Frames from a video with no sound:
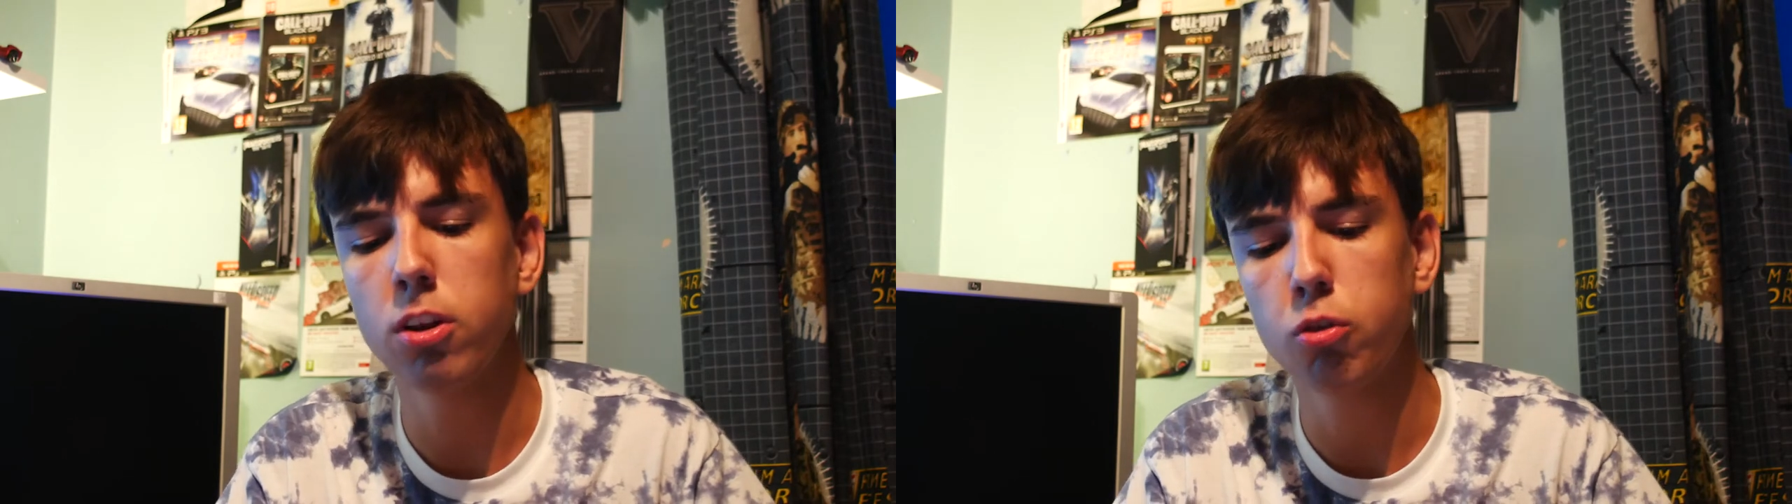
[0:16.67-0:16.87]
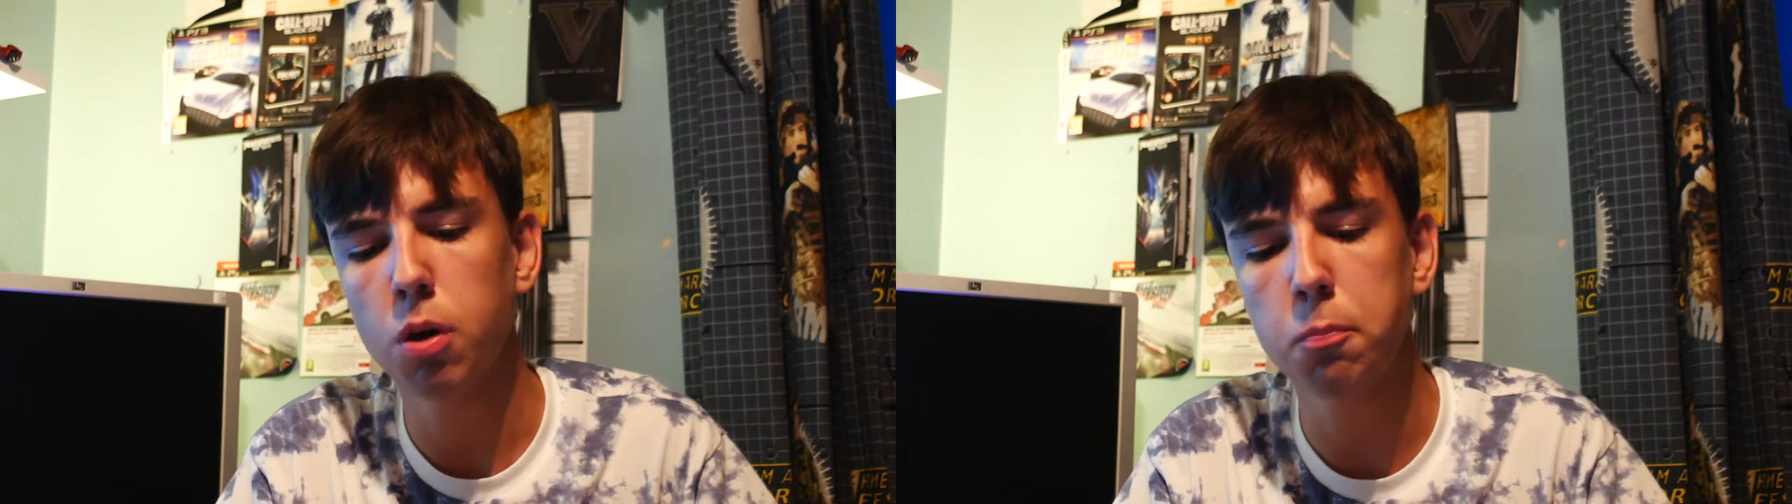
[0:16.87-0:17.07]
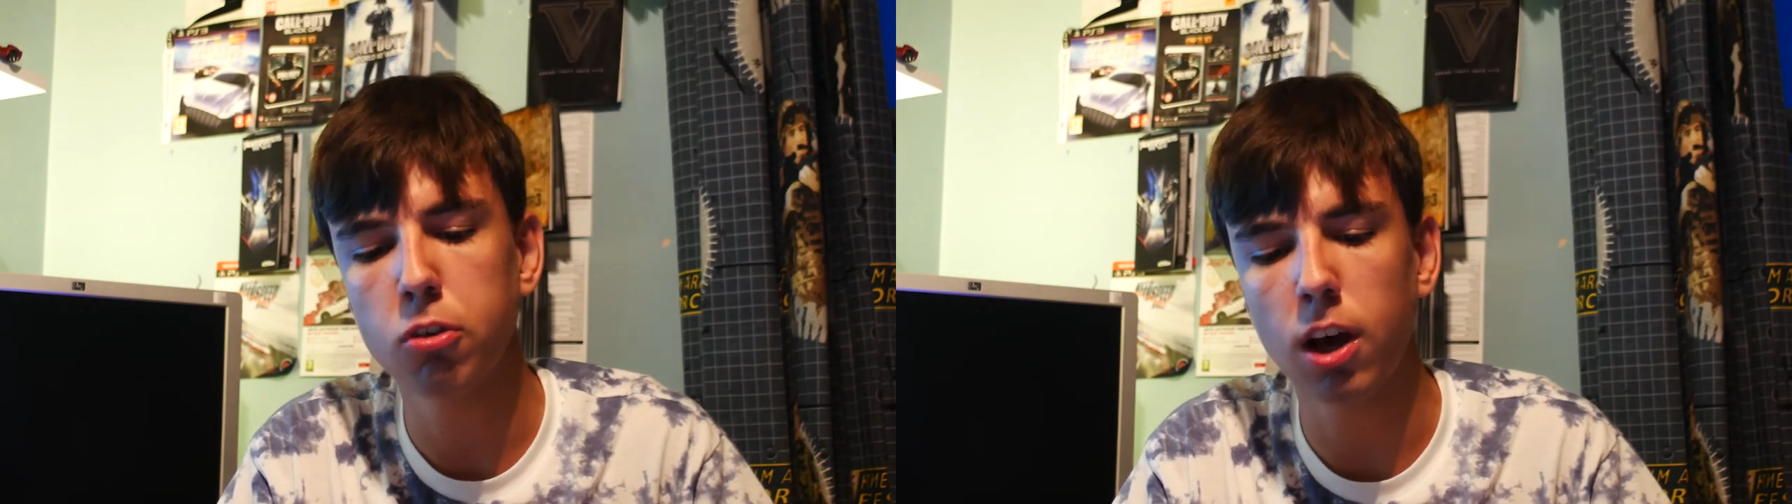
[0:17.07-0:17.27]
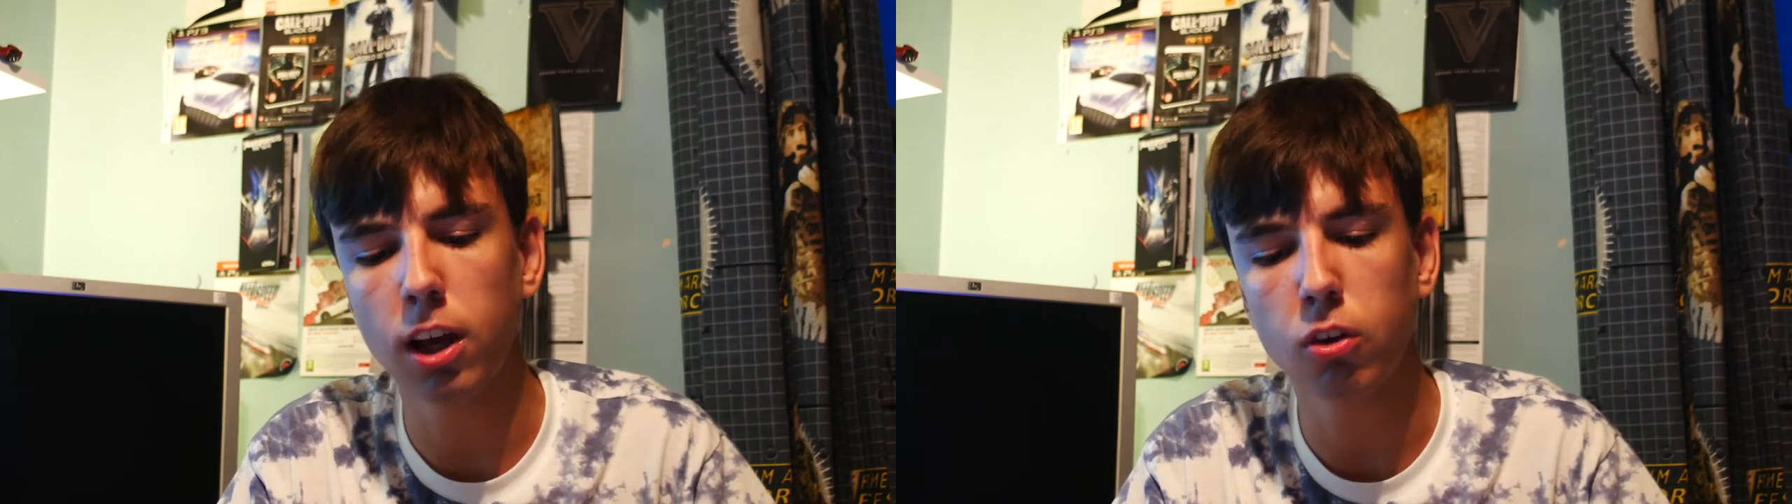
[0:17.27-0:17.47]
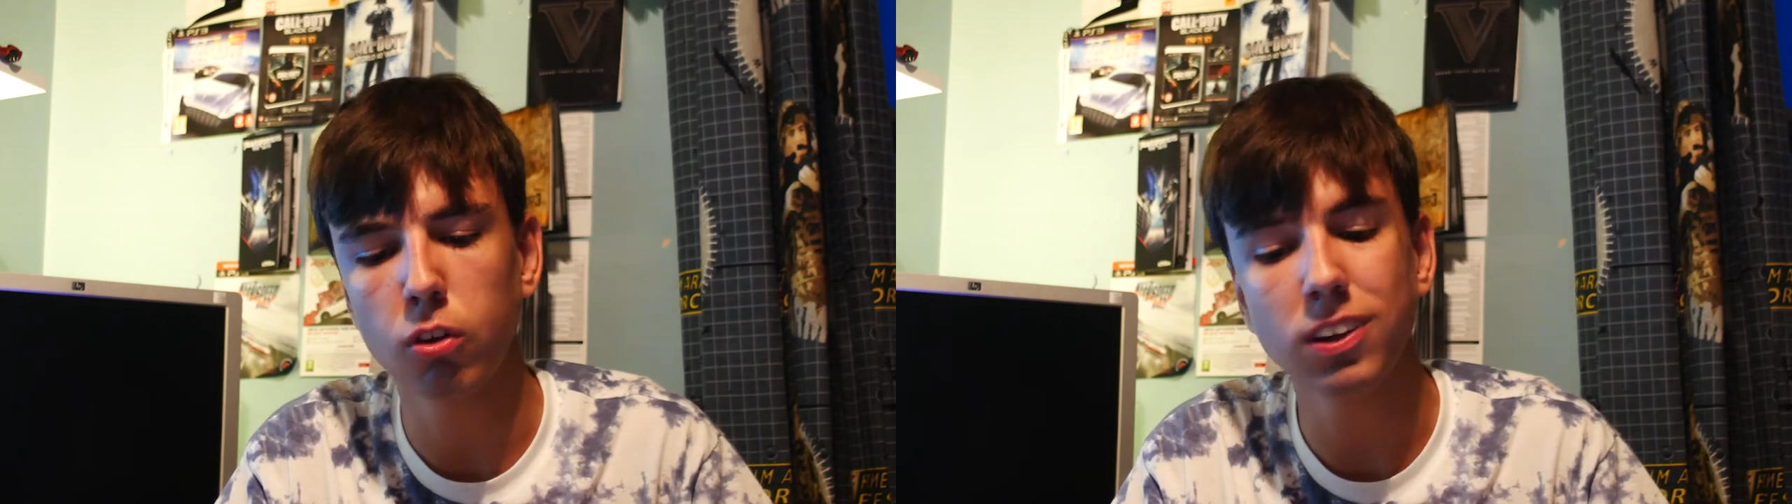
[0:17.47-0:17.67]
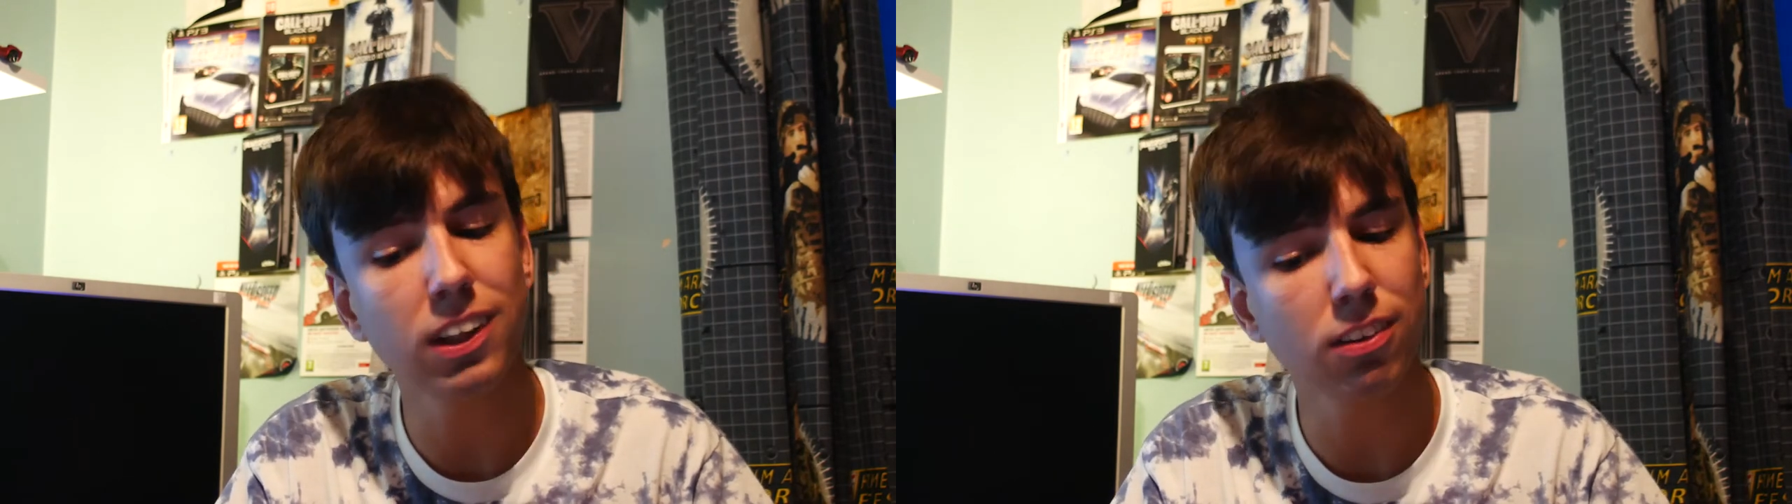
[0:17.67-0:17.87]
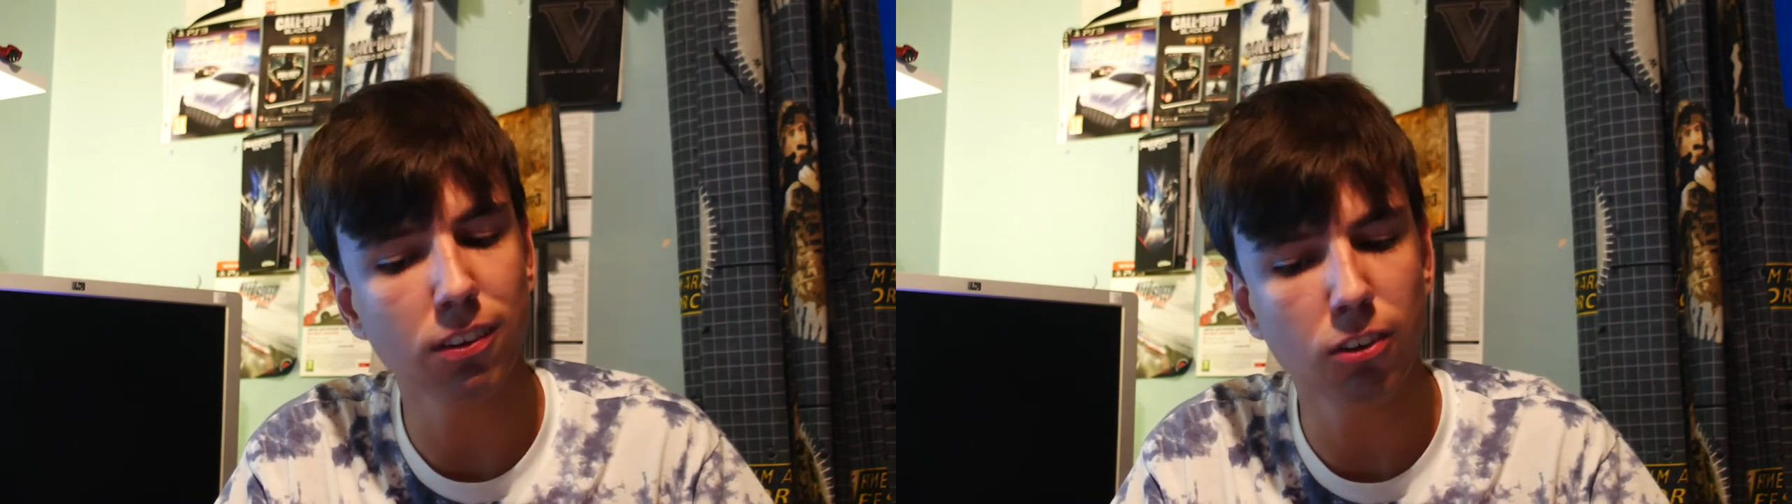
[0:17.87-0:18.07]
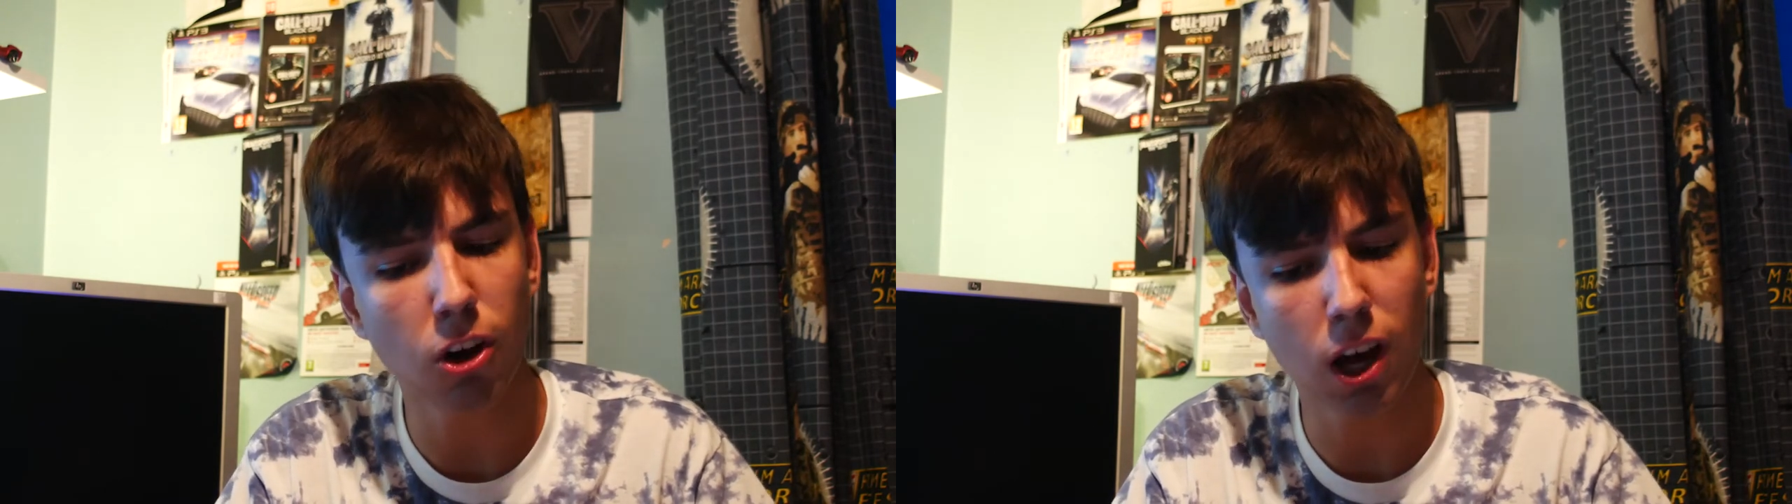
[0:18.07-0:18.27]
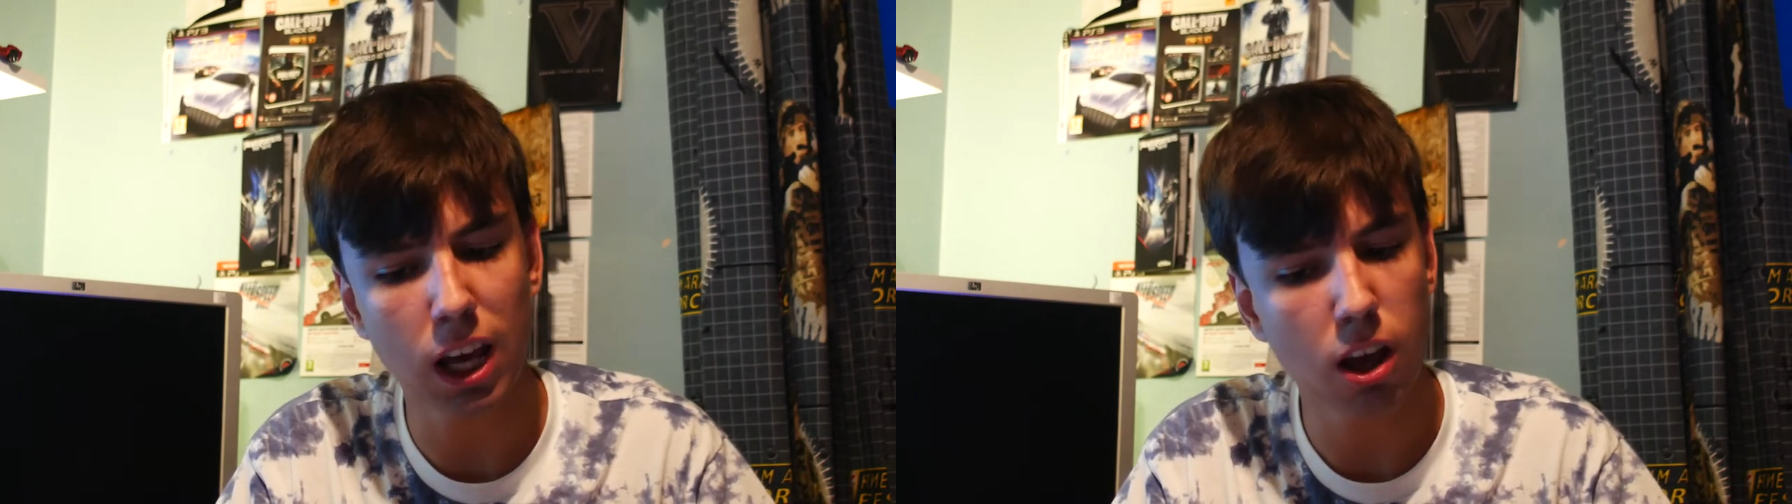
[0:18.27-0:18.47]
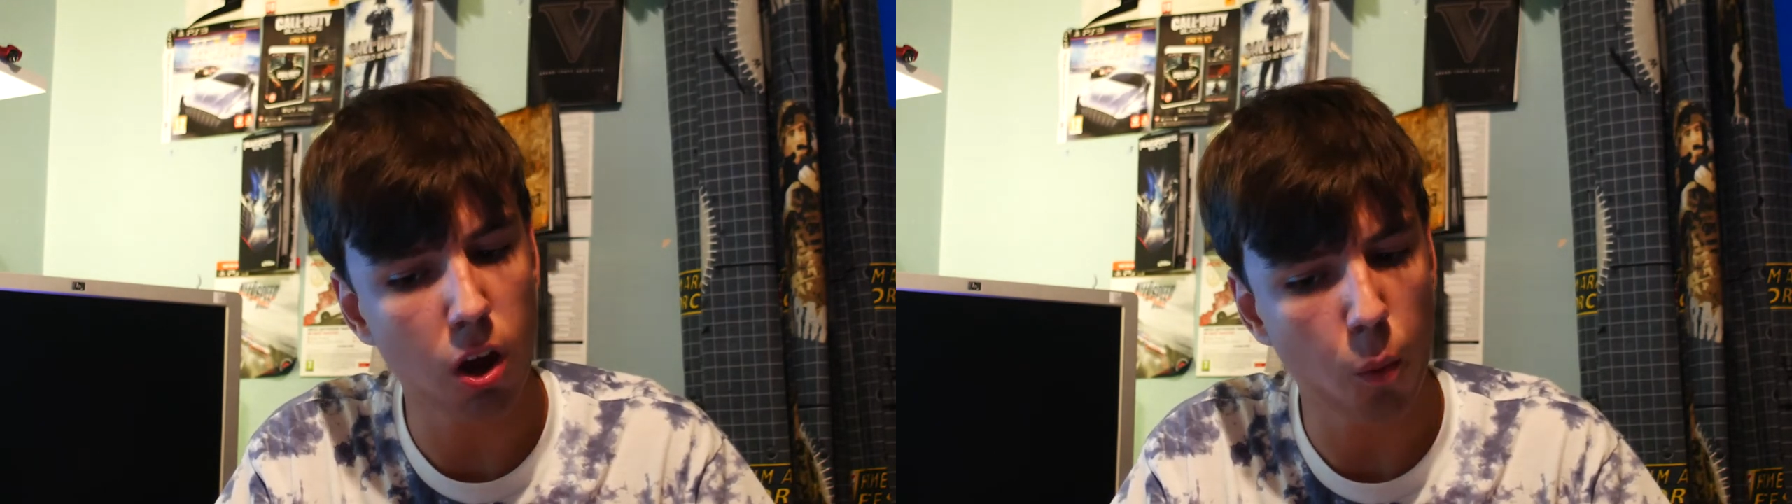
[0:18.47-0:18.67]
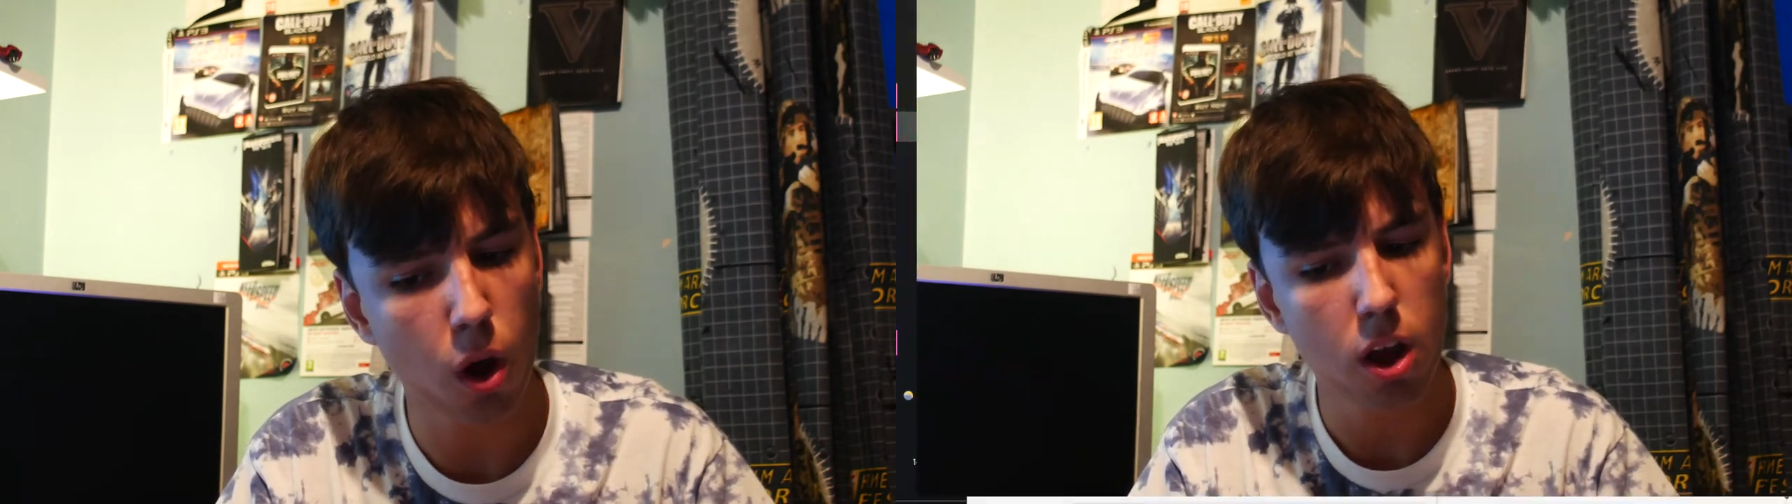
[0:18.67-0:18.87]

this website called Ether dot i o.